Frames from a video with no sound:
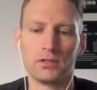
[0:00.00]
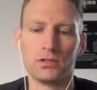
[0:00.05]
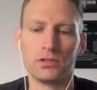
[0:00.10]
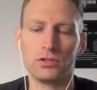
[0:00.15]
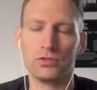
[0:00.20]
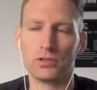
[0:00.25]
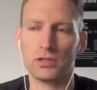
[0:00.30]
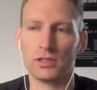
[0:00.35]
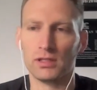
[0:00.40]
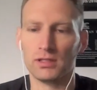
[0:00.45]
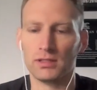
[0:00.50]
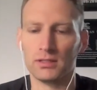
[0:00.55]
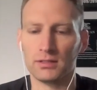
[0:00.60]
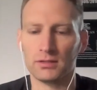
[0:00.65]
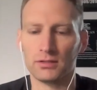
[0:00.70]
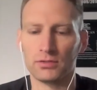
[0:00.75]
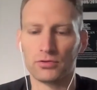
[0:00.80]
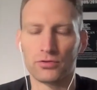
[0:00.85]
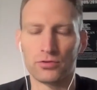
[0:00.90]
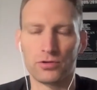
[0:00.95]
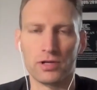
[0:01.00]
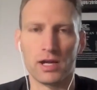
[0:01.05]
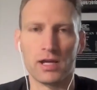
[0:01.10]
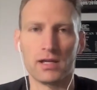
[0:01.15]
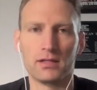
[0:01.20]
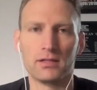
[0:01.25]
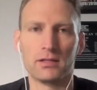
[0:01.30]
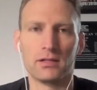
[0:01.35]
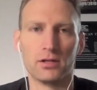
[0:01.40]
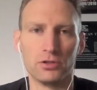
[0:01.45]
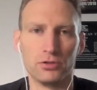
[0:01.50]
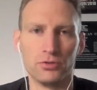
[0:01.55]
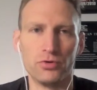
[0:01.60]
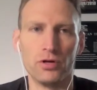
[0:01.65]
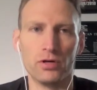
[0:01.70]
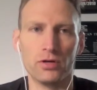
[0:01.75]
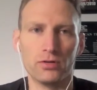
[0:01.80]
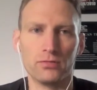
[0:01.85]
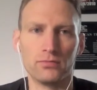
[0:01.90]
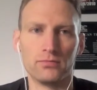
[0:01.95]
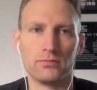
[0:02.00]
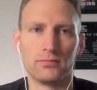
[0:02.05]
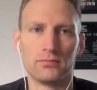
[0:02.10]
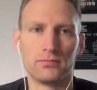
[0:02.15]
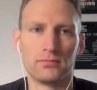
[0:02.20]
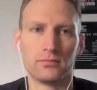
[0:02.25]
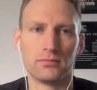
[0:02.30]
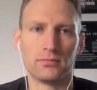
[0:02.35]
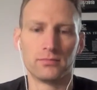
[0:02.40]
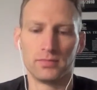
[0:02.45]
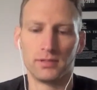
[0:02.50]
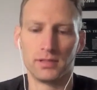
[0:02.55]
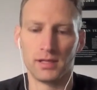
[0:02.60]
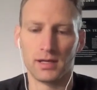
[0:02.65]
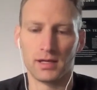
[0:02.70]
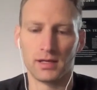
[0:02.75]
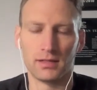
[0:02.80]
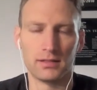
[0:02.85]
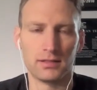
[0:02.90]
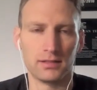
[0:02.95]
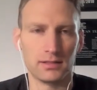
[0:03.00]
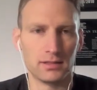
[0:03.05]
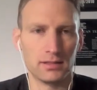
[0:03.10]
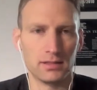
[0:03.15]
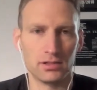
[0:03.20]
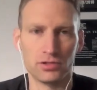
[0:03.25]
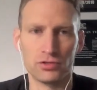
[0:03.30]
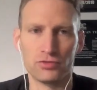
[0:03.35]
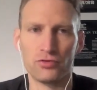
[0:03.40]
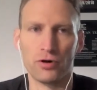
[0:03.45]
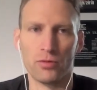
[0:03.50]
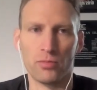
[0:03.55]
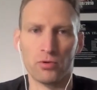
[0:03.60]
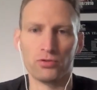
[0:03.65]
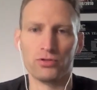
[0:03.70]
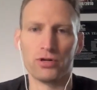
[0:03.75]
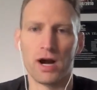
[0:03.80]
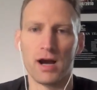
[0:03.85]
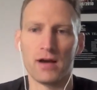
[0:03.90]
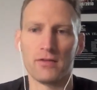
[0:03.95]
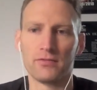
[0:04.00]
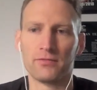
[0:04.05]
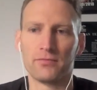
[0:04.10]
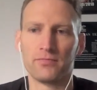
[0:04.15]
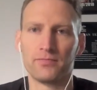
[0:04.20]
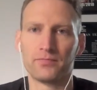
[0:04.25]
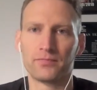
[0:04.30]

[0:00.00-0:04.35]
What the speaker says: you can create a drill that is dribble drive,